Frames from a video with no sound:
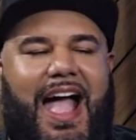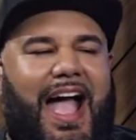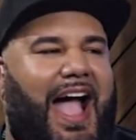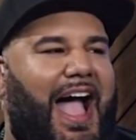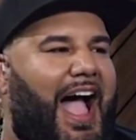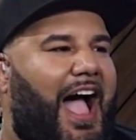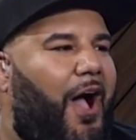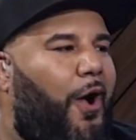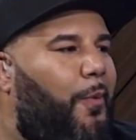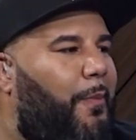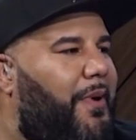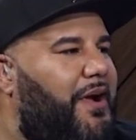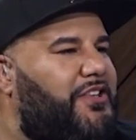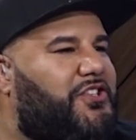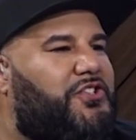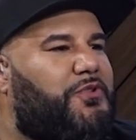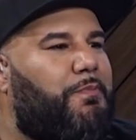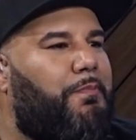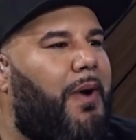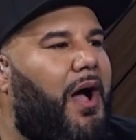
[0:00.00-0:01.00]
How
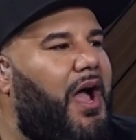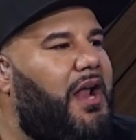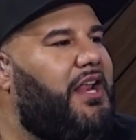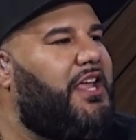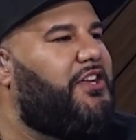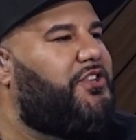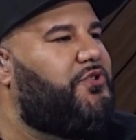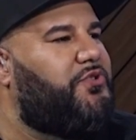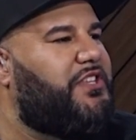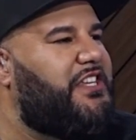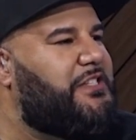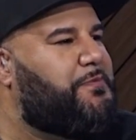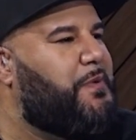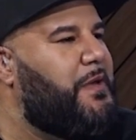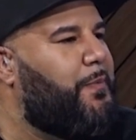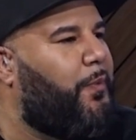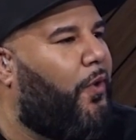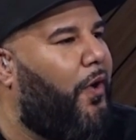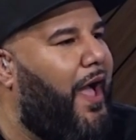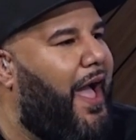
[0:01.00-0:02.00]
much money do these
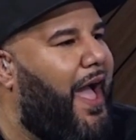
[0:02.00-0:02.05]
people